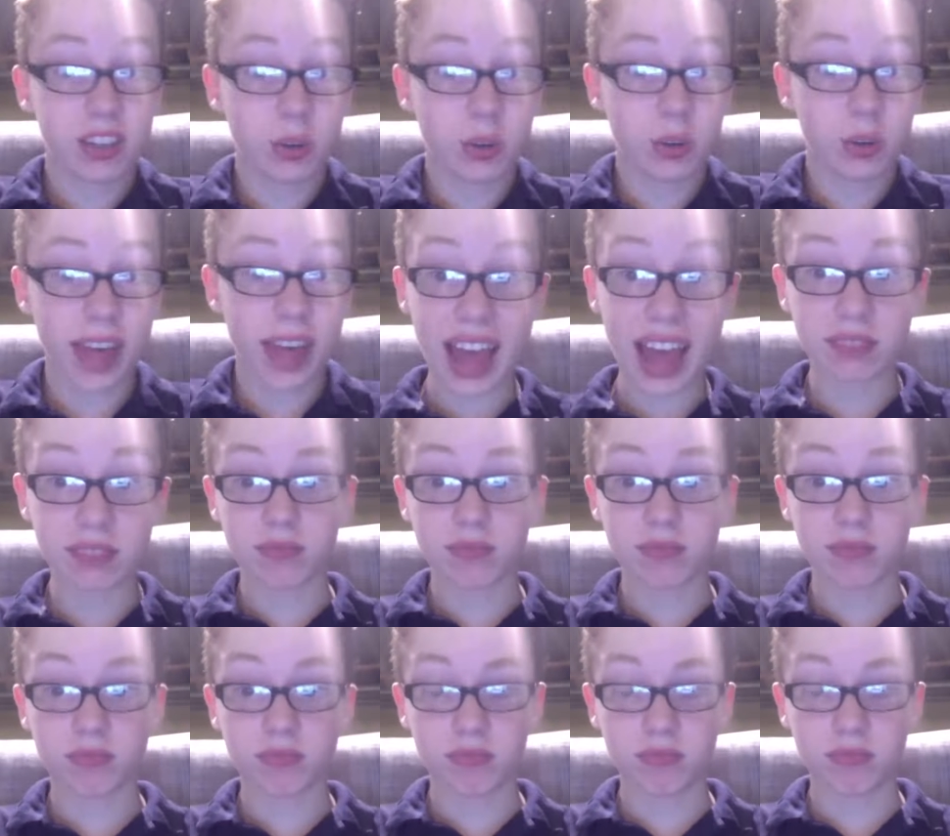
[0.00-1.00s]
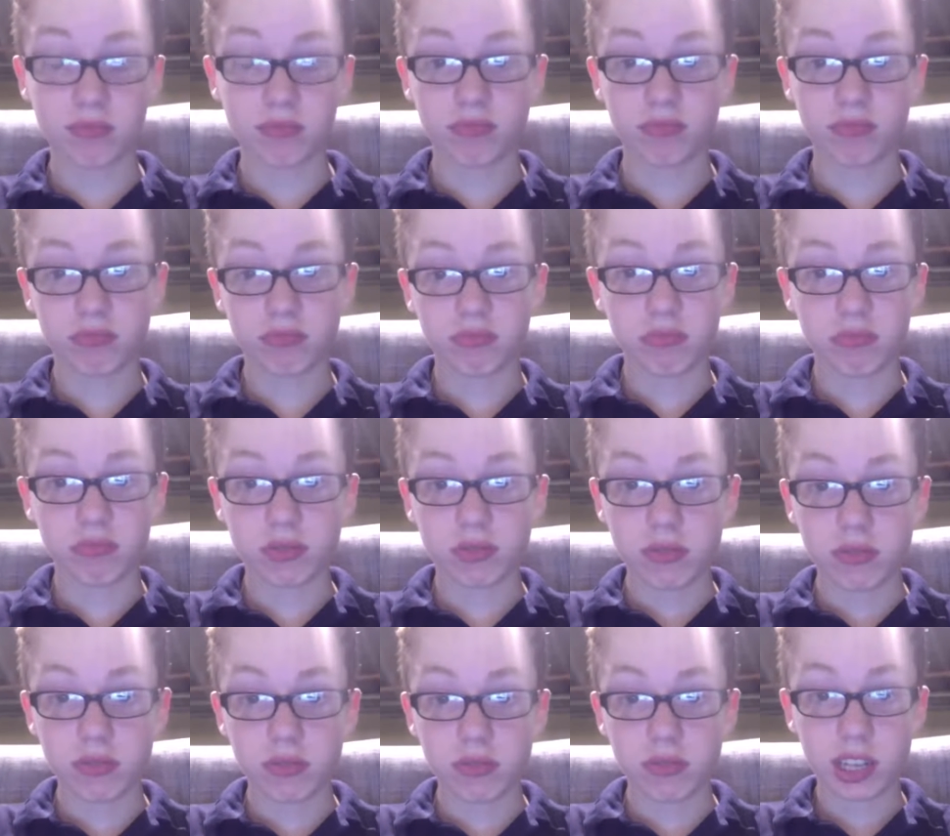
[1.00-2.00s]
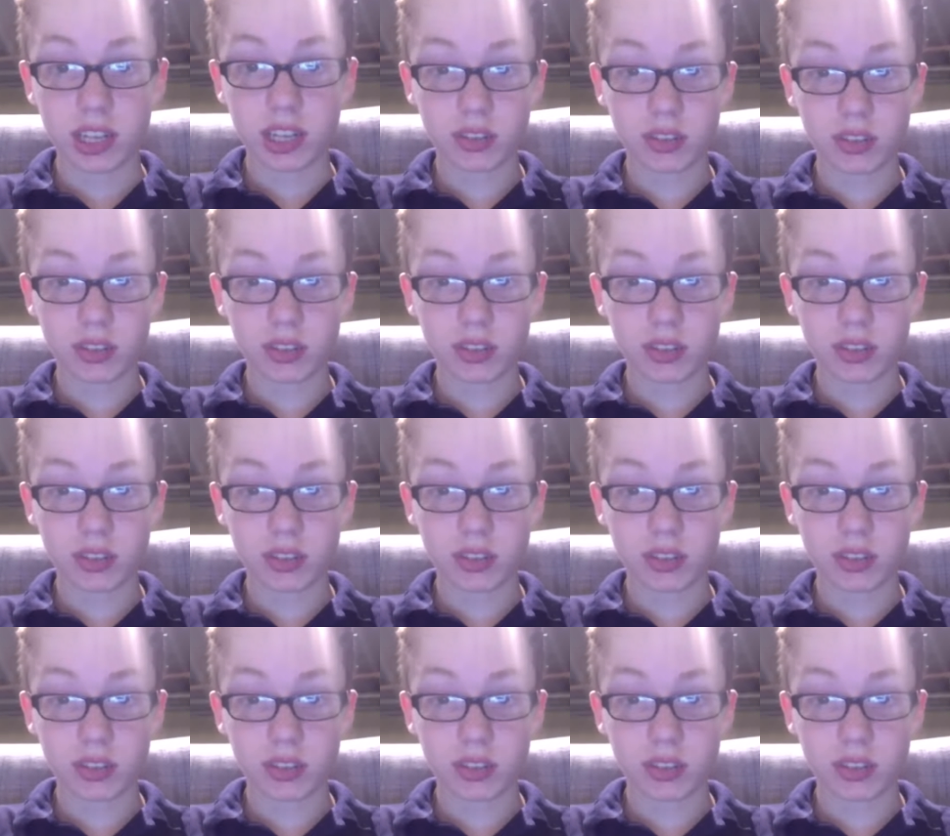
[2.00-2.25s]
that. They could just